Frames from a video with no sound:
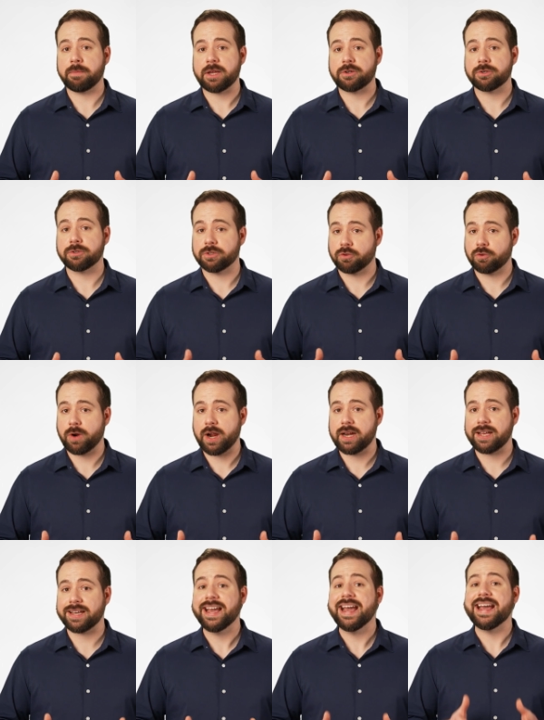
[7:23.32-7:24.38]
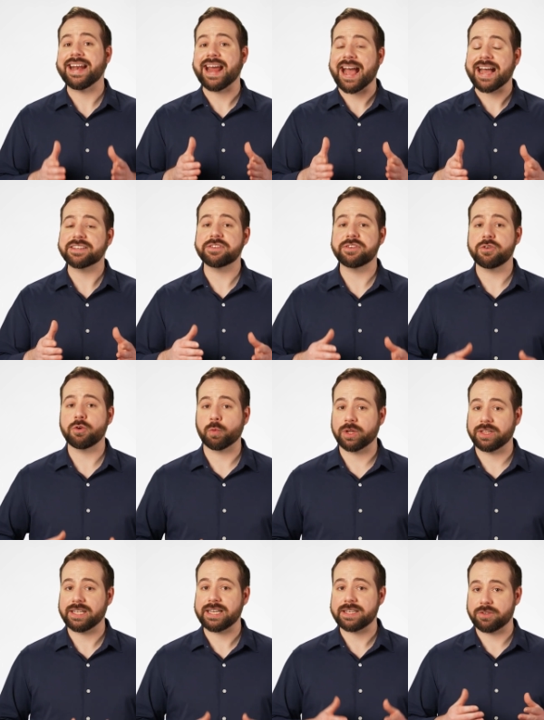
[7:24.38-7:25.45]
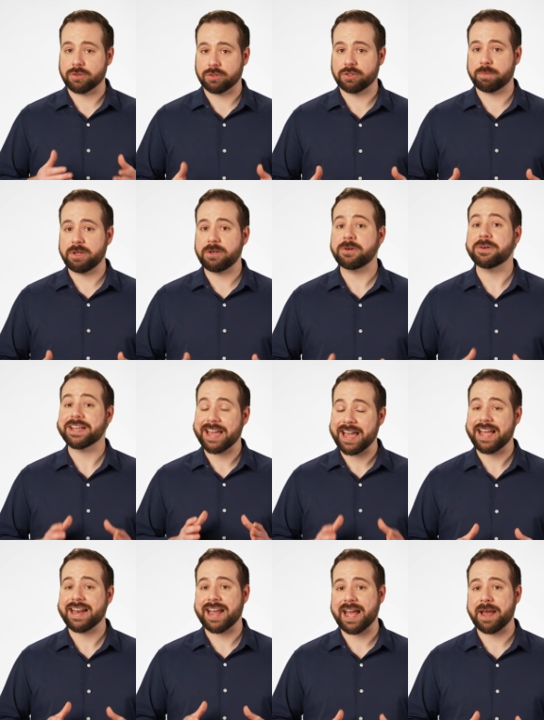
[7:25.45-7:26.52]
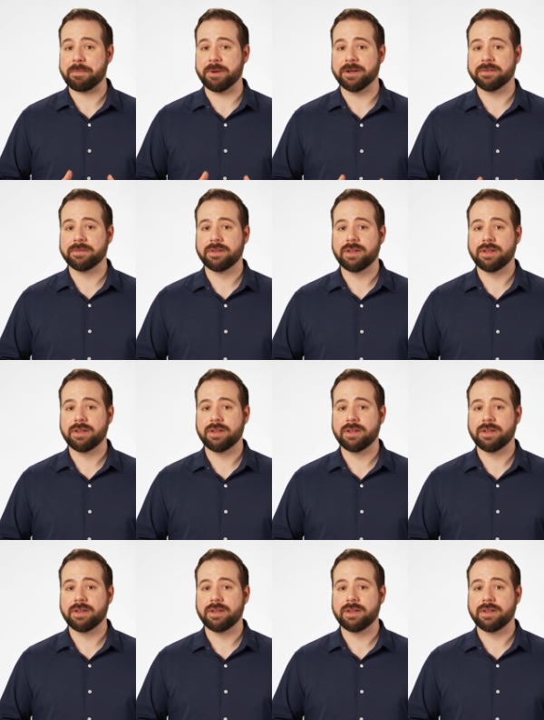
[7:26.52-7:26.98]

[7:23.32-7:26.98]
measures and training, an accidental release or spill can happen.